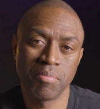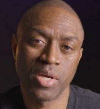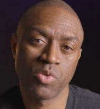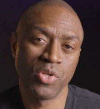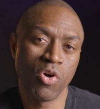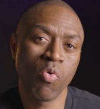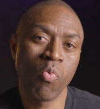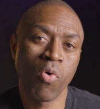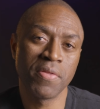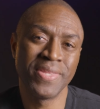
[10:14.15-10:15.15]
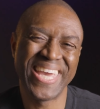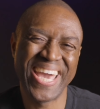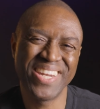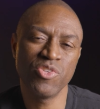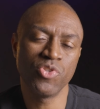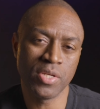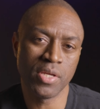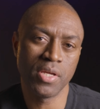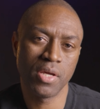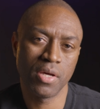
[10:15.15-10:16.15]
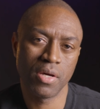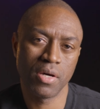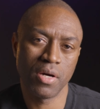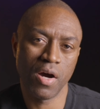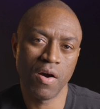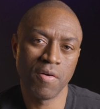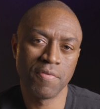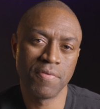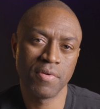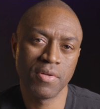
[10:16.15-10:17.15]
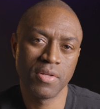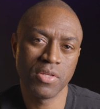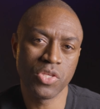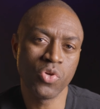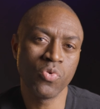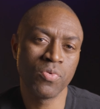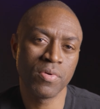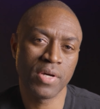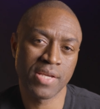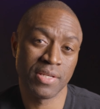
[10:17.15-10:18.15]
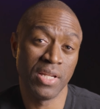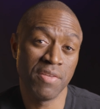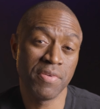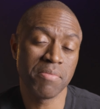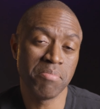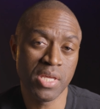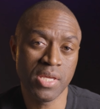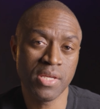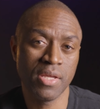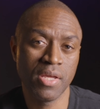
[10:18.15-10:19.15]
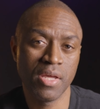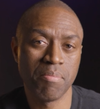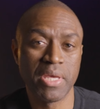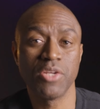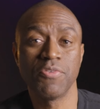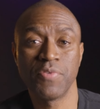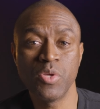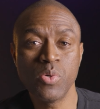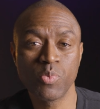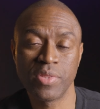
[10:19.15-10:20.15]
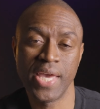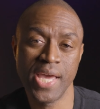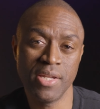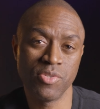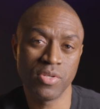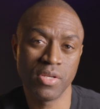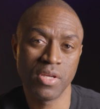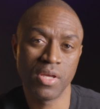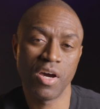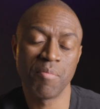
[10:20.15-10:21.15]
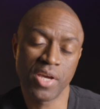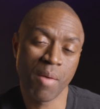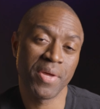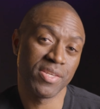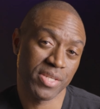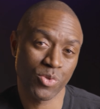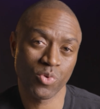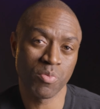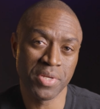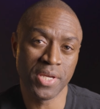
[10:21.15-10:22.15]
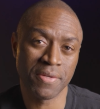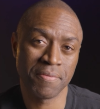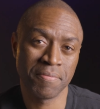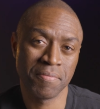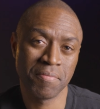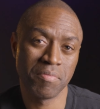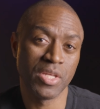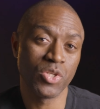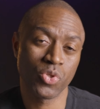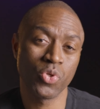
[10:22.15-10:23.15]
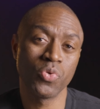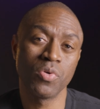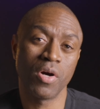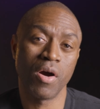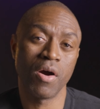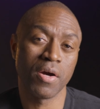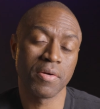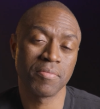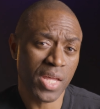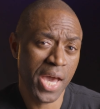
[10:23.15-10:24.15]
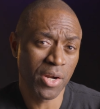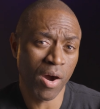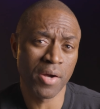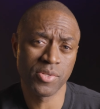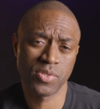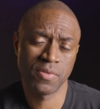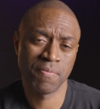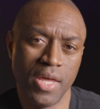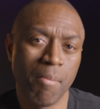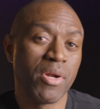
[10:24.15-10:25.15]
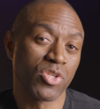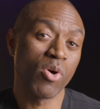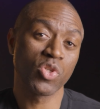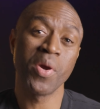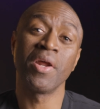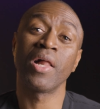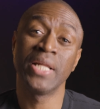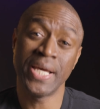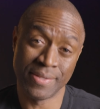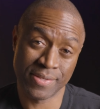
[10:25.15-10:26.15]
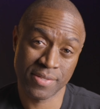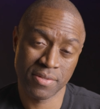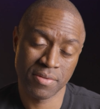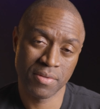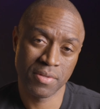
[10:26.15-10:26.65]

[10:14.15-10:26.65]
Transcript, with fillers: because we don't want the energy of you as a living being be confused with the energy of becoming an ancestral being. These two are at odds, but it's also a way to cleanse.